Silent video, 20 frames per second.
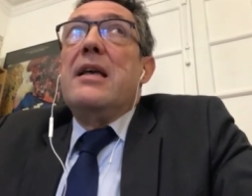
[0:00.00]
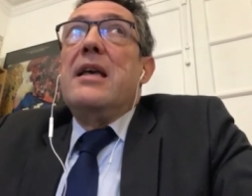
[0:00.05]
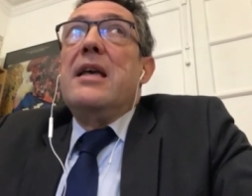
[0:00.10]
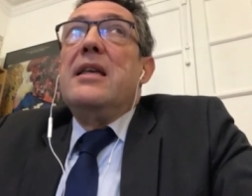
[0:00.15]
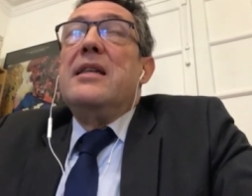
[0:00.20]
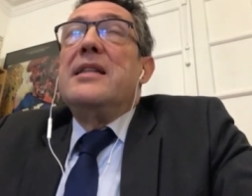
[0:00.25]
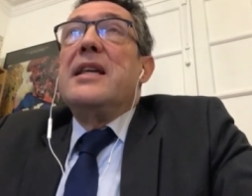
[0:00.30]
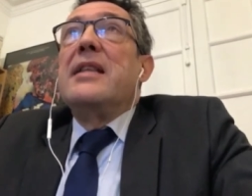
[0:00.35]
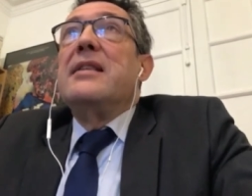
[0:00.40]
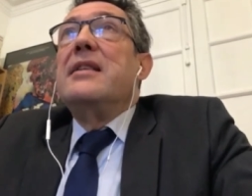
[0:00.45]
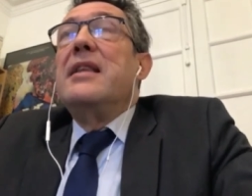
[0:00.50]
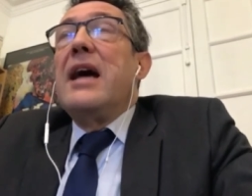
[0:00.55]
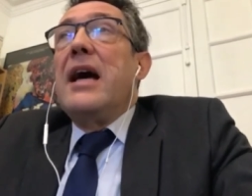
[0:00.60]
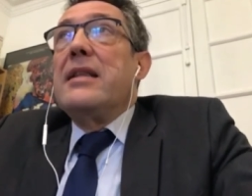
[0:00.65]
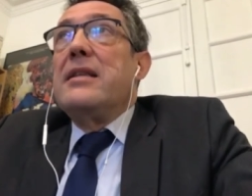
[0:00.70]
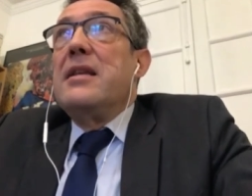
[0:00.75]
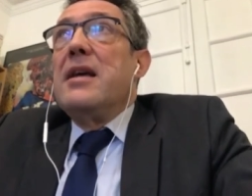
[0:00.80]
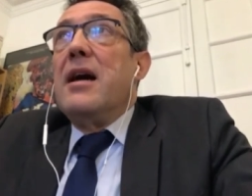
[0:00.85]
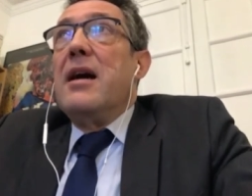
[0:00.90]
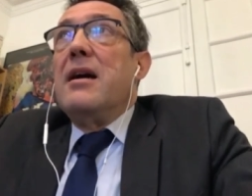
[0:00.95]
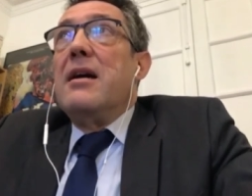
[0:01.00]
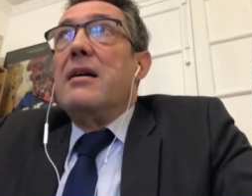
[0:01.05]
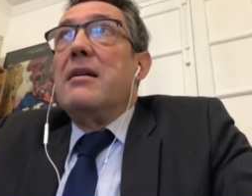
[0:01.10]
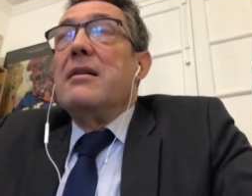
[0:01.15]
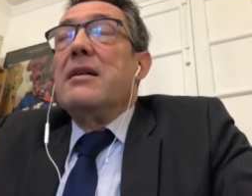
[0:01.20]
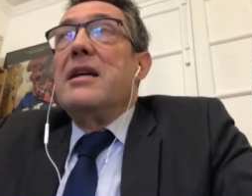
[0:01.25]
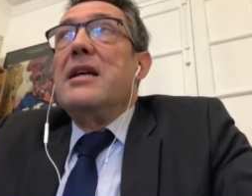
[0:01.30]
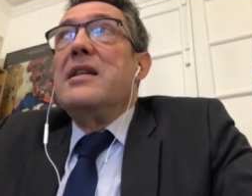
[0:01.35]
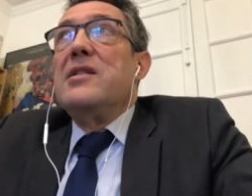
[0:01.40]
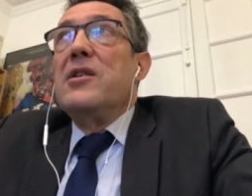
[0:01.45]
is that data
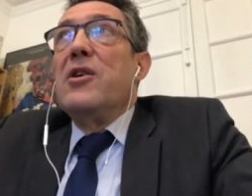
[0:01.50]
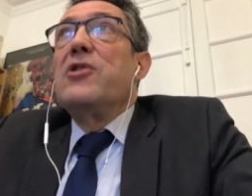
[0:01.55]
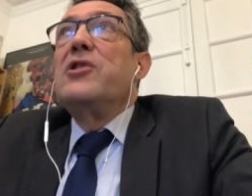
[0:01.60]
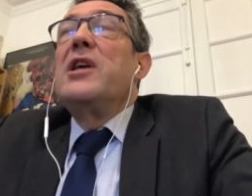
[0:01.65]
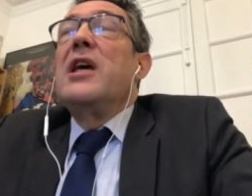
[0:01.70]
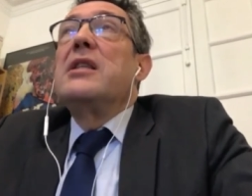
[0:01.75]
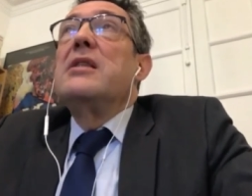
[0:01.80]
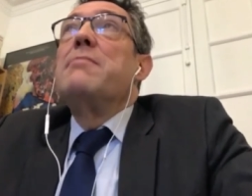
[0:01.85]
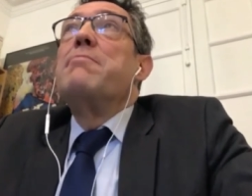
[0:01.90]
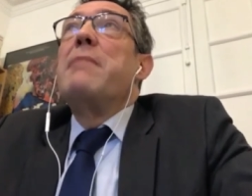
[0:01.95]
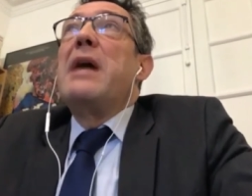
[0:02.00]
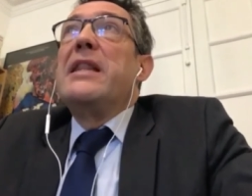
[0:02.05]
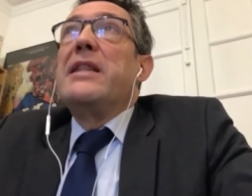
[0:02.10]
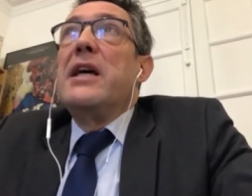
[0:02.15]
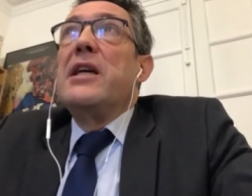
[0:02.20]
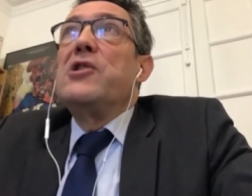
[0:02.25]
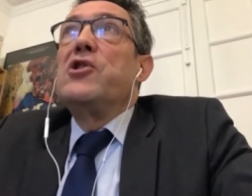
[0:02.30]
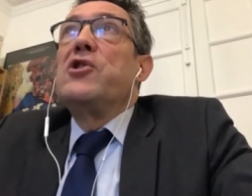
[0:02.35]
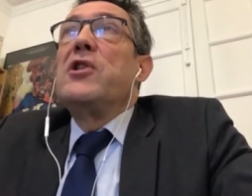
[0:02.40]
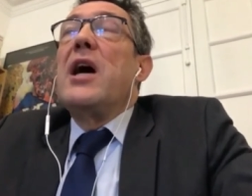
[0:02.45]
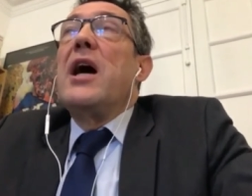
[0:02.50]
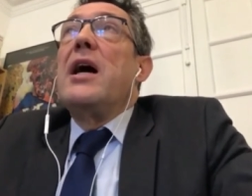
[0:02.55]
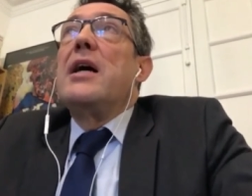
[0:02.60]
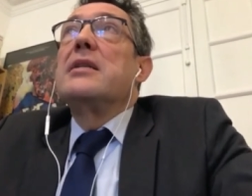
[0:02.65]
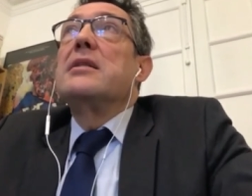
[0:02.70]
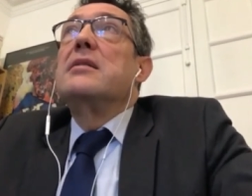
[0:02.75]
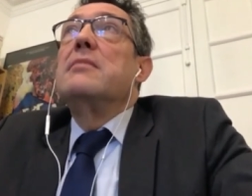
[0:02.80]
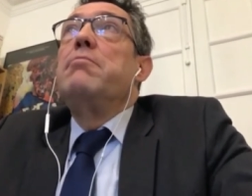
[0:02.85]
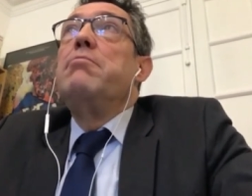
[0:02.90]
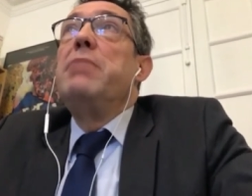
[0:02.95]
is not yet managed
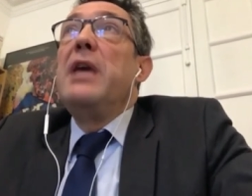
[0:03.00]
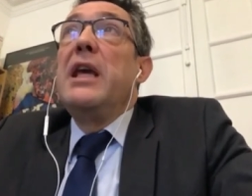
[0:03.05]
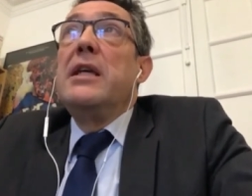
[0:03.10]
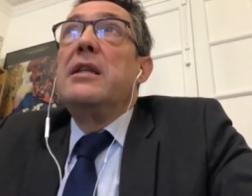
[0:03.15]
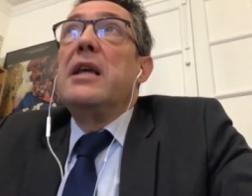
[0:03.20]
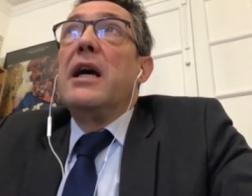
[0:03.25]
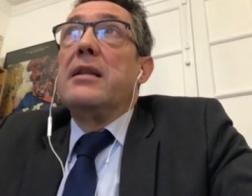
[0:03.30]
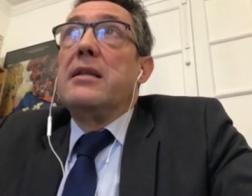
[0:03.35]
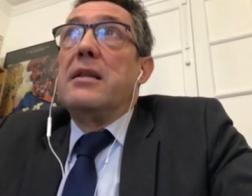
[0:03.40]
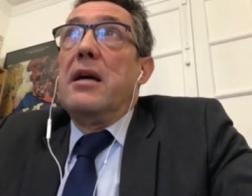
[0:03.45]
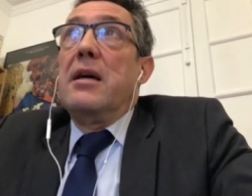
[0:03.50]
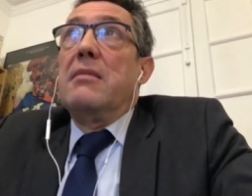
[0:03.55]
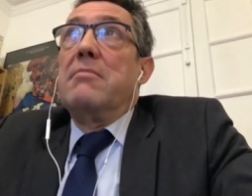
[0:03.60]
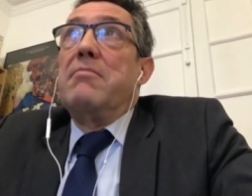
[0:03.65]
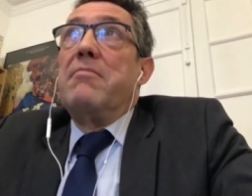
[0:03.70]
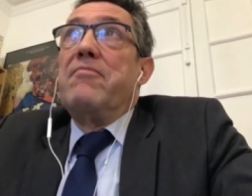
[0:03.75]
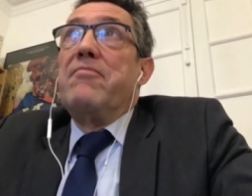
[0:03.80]
as big data.